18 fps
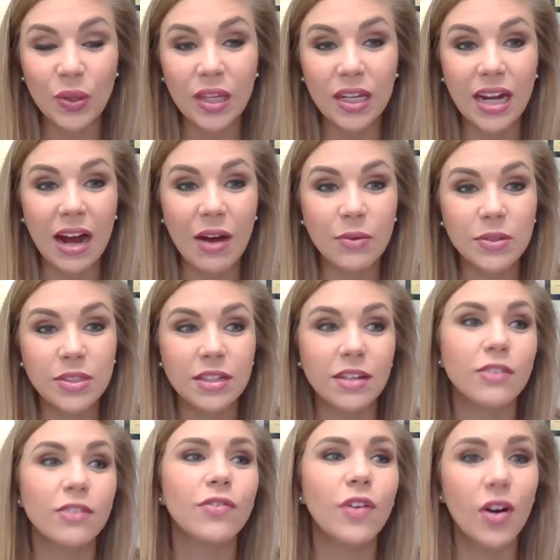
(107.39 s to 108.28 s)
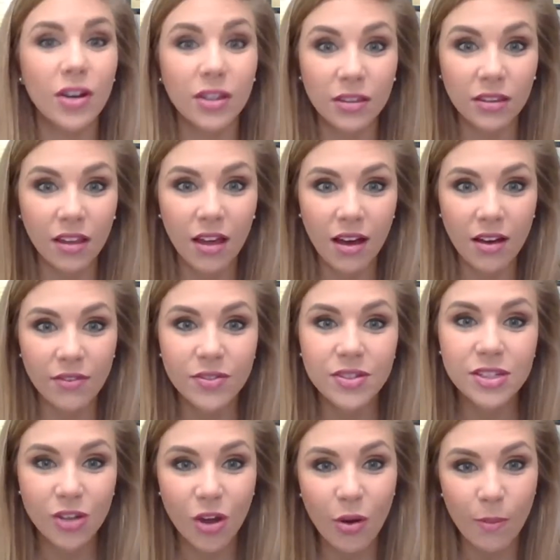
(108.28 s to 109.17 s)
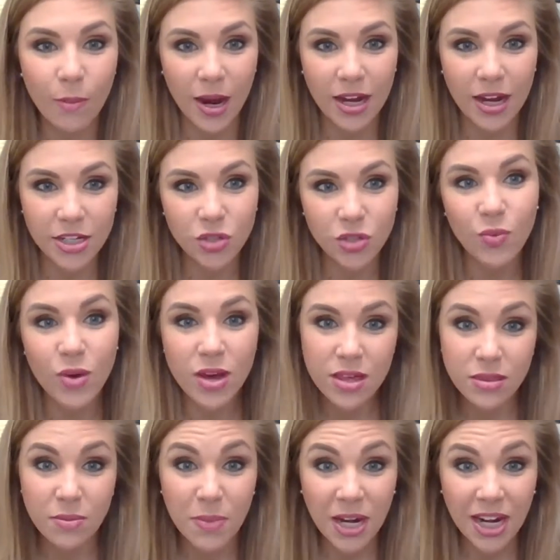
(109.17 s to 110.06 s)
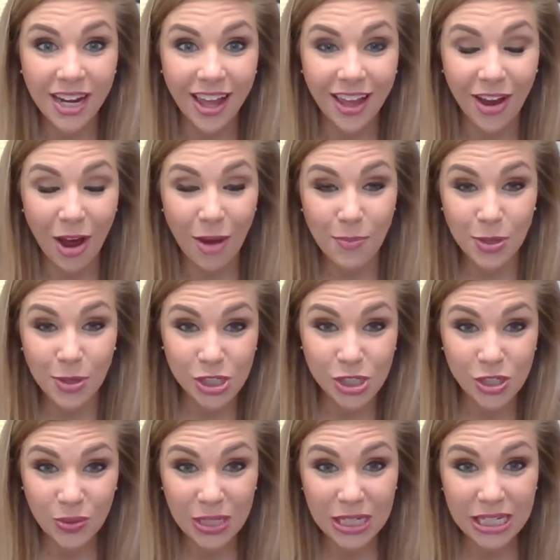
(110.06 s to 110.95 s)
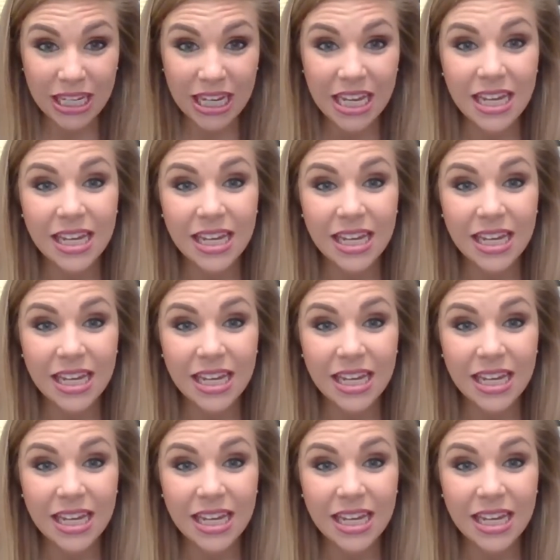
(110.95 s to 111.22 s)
that I was going to fall in love so much with the Mary Kay opportunity.